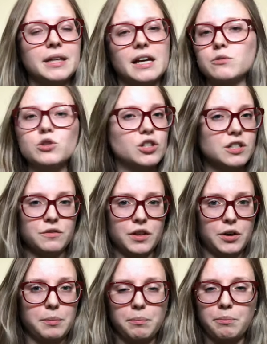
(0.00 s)
that was just a
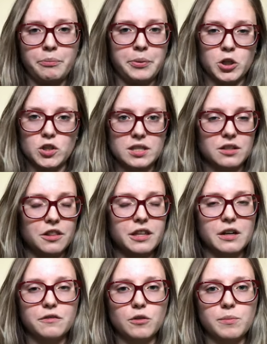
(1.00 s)
very personal
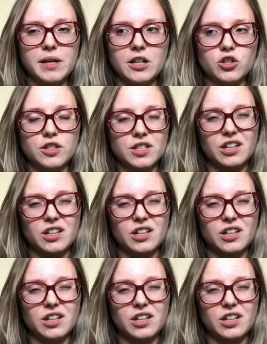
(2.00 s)
thing for me. I just